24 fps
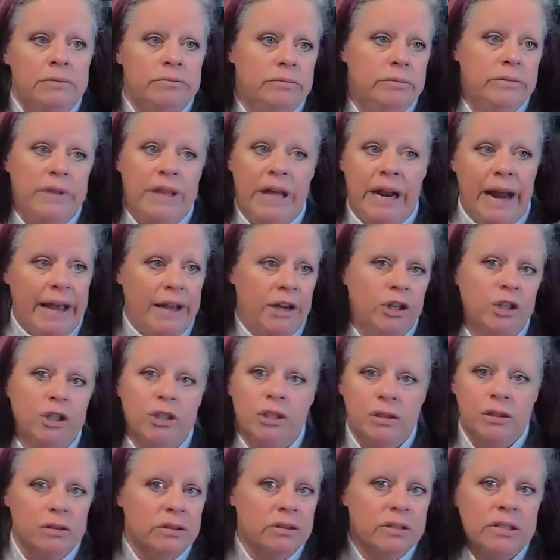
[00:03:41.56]
that I
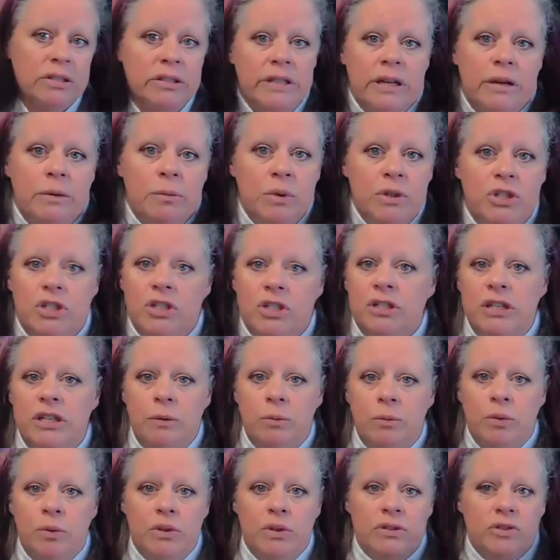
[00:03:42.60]
couldn't. It
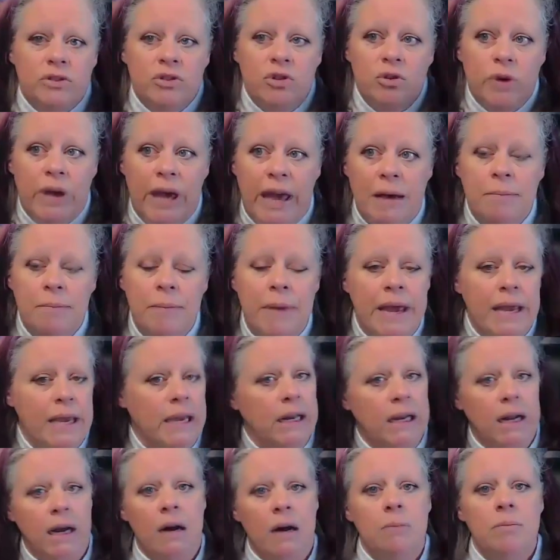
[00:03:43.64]
was, you can't make
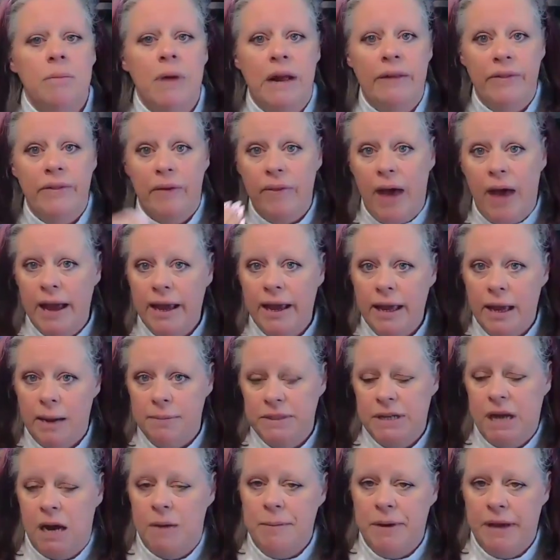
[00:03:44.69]
it up. And then that
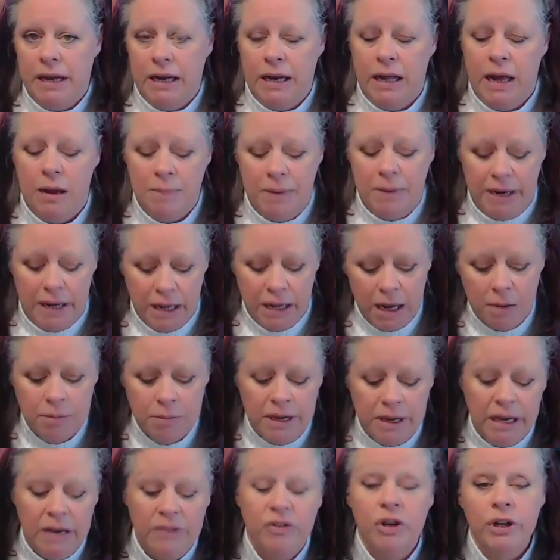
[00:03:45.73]
kept coming and coming and
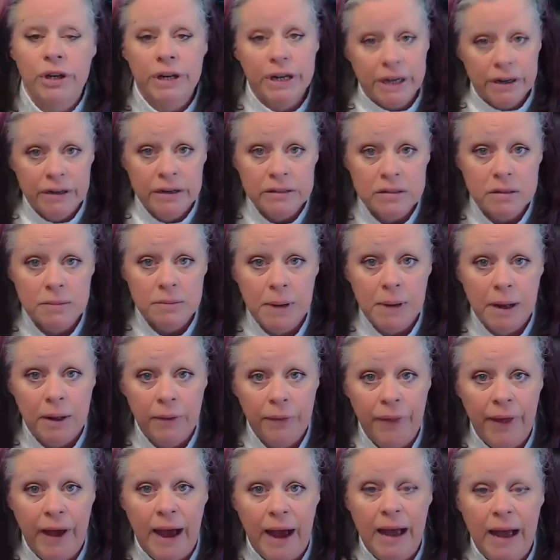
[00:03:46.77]
coming. If you're curious about
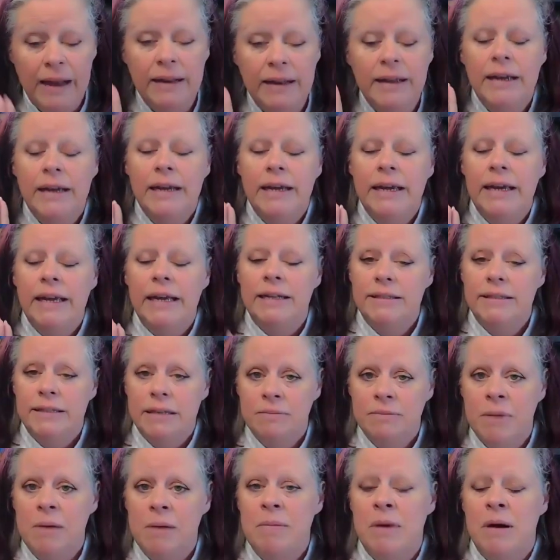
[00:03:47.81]
that, it's
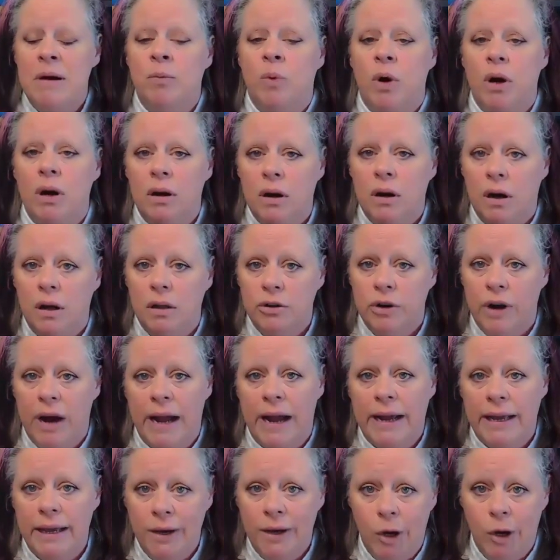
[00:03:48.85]
in my memoir called
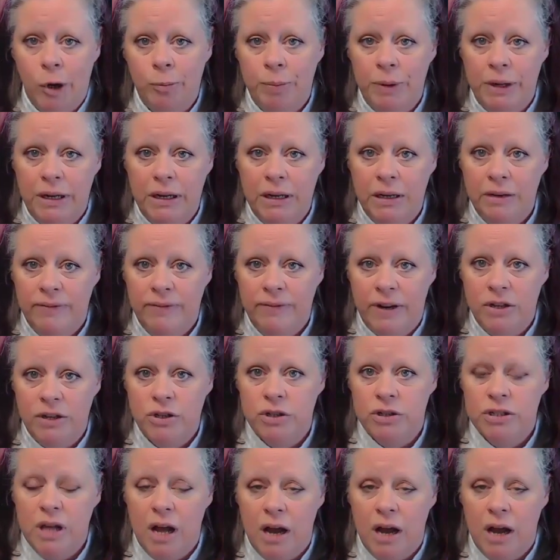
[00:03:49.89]
Cracking Open, Adventures